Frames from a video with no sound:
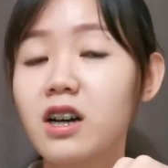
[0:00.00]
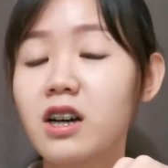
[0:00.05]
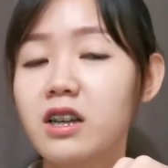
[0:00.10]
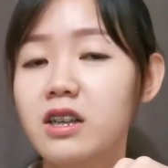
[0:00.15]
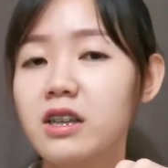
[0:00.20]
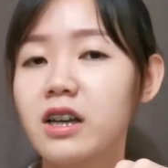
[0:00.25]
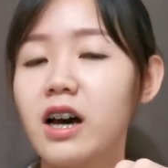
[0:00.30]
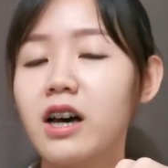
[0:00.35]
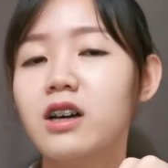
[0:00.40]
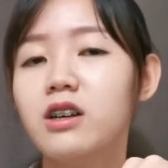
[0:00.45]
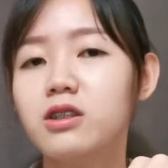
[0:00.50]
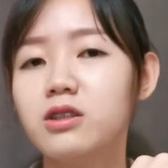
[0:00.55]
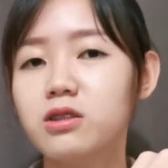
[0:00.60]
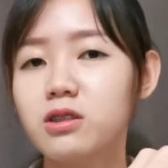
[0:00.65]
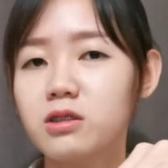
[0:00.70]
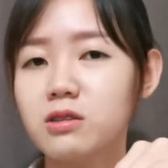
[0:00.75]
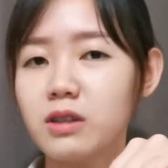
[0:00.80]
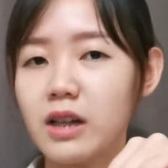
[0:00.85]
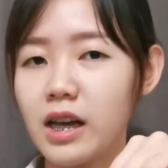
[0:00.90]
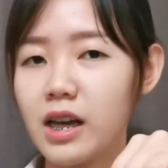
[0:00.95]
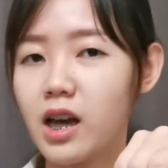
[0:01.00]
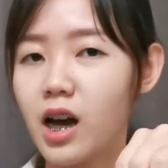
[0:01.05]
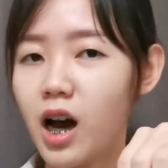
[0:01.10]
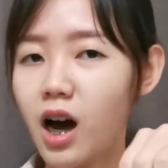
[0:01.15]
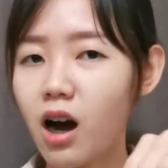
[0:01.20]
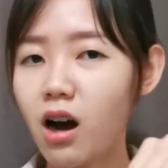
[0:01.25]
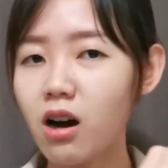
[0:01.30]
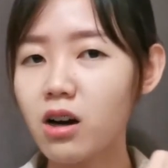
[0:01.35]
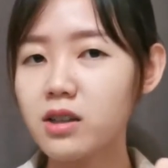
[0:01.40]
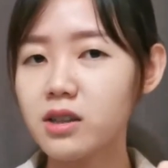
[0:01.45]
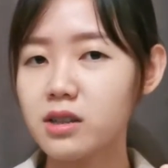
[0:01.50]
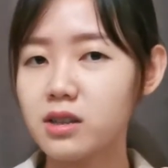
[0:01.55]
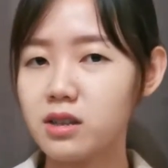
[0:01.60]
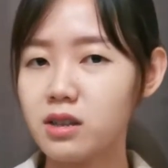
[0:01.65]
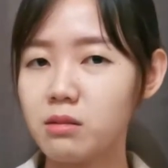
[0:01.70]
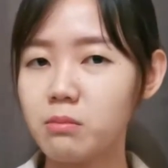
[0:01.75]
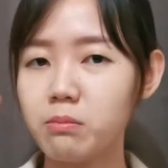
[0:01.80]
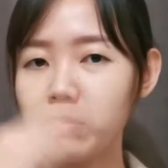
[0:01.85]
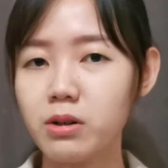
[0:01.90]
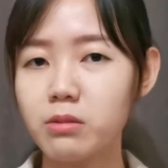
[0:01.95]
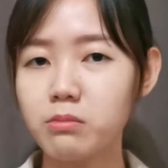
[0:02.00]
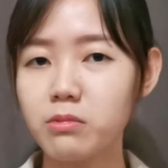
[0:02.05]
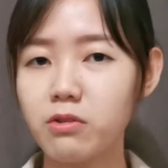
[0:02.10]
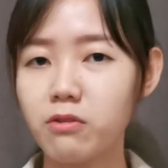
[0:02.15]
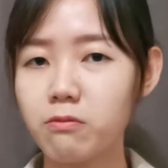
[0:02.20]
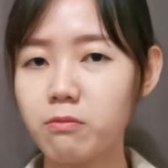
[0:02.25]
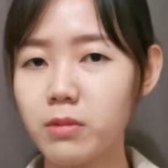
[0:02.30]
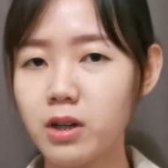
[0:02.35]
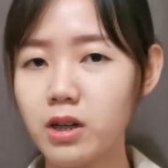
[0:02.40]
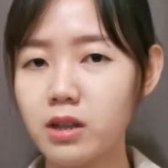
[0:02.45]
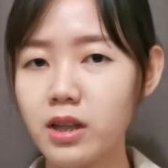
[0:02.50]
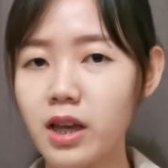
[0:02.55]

Yeah, so like all the simple movement